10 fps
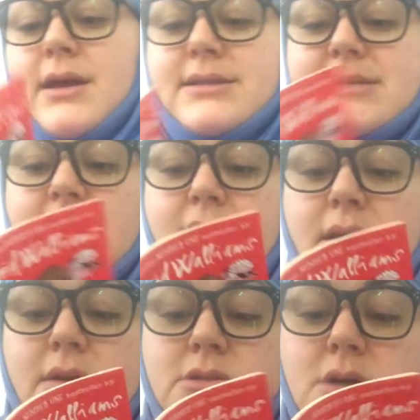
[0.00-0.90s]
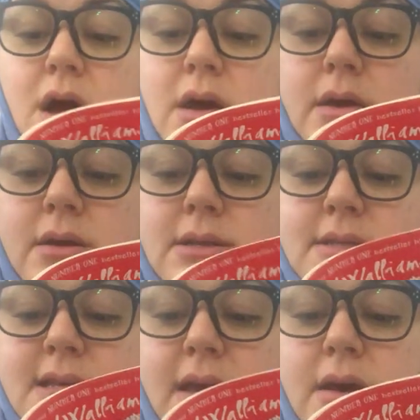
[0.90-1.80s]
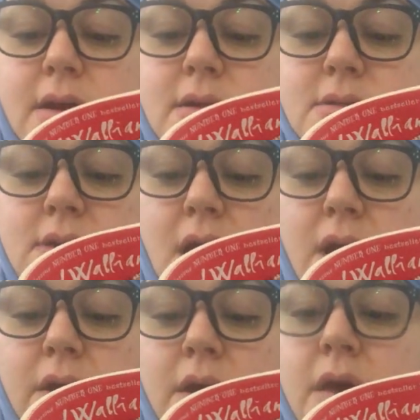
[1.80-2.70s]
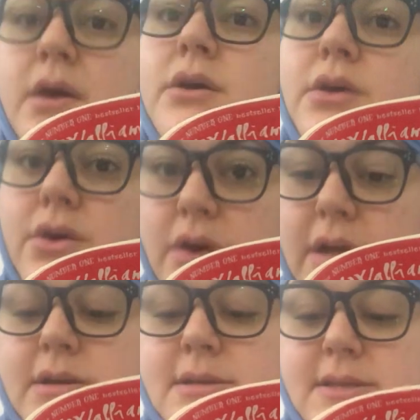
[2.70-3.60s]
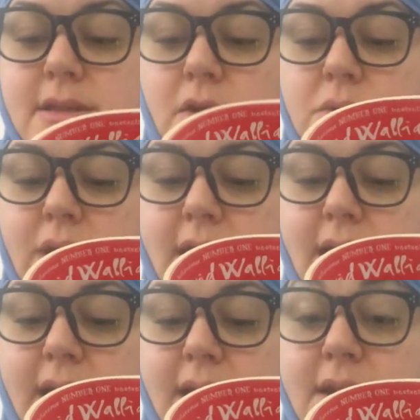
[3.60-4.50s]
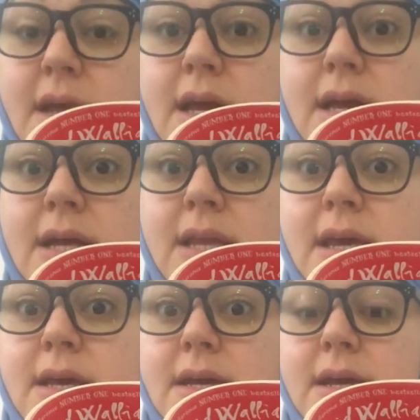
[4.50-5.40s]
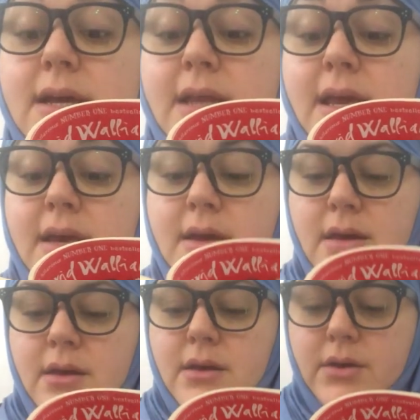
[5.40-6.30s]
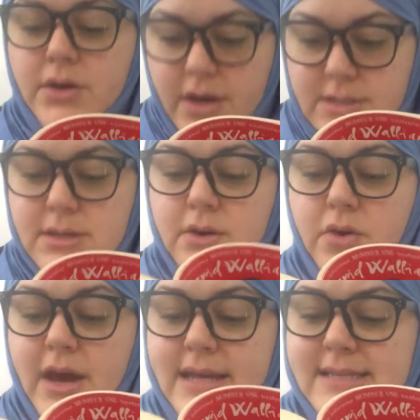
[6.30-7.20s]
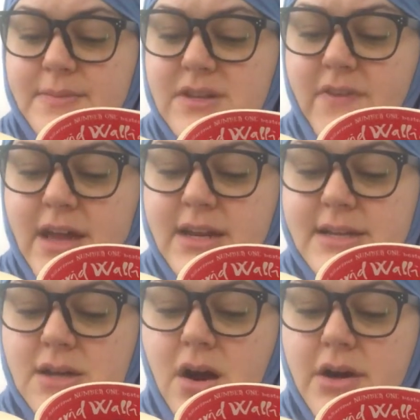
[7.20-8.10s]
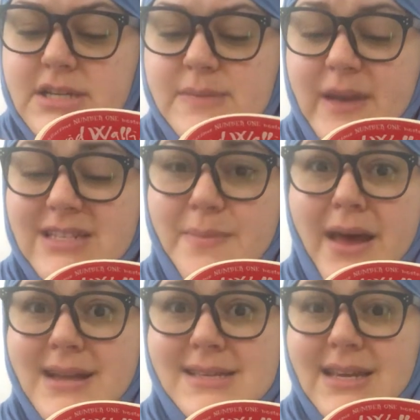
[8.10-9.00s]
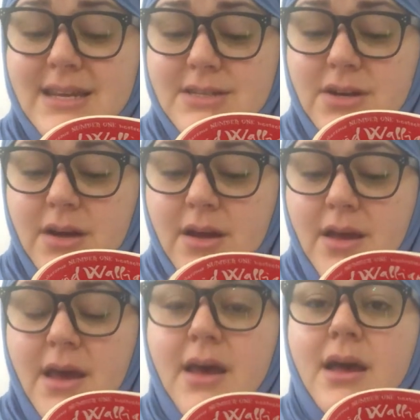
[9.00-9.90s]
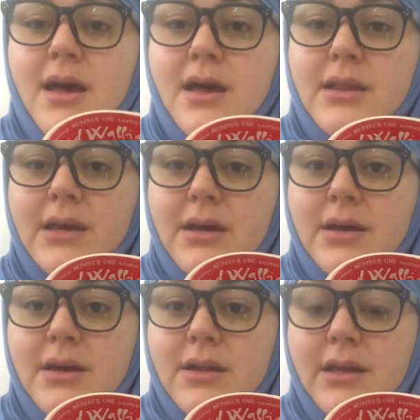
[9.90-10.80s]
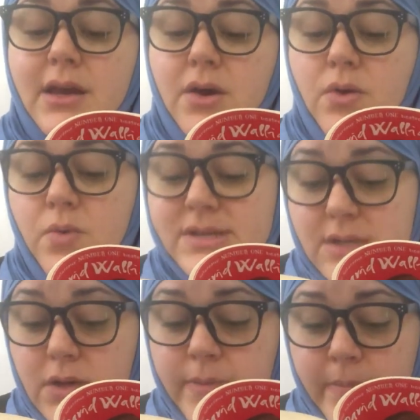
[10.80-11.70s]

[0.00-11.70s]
Tick, tock, tick, tock. Good, said the old lady again. Clink, clink. Good. Granny seemed to find it as hard to speak to Ben as he did to her. Clink, clink, whistle.